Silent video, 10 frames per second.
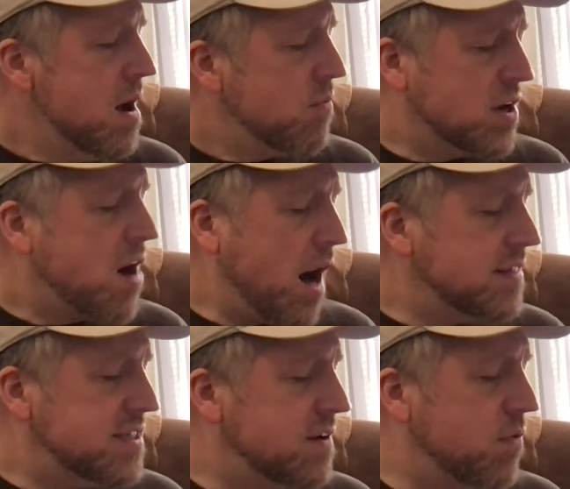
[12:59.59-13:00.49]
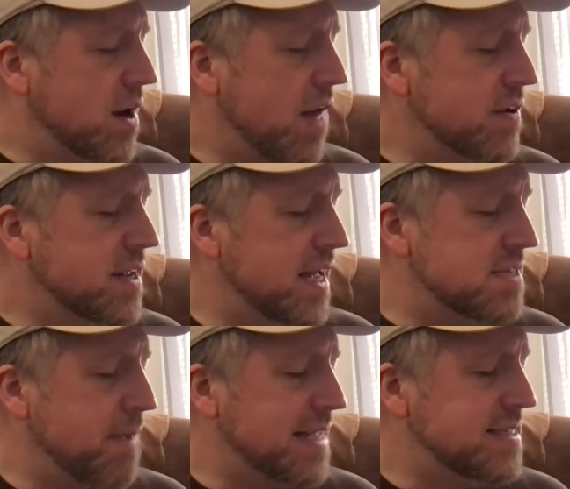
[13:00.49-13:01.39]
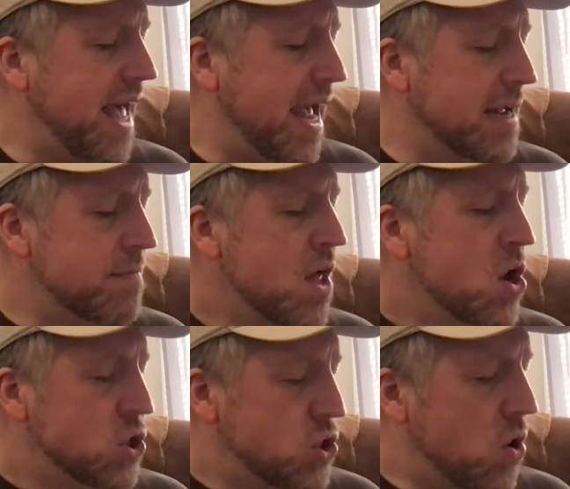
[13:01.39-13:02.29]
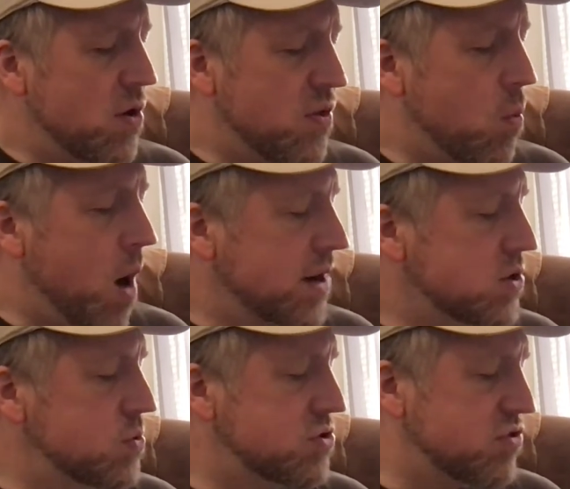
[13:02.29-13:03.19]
Regardless of what other kids may say, you're the one who is